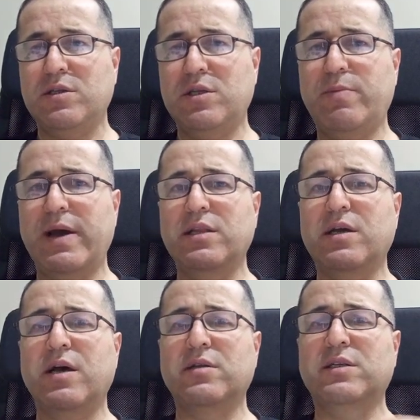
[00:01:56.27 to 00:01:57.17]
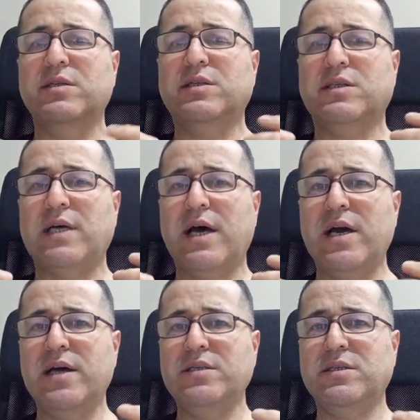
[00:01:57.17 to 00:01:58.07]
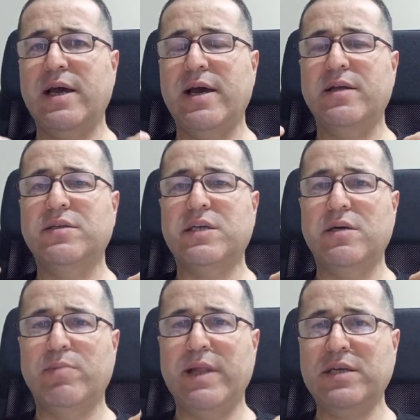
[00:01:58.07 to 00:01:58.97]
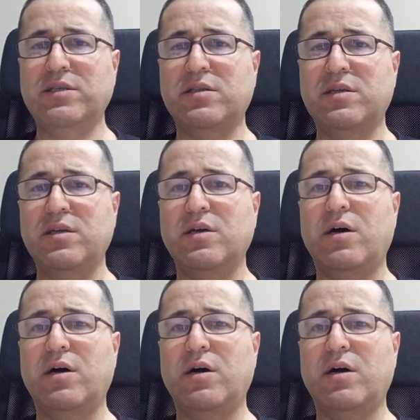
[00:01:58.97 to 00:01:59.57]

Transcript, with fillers: Depending on the size and complexity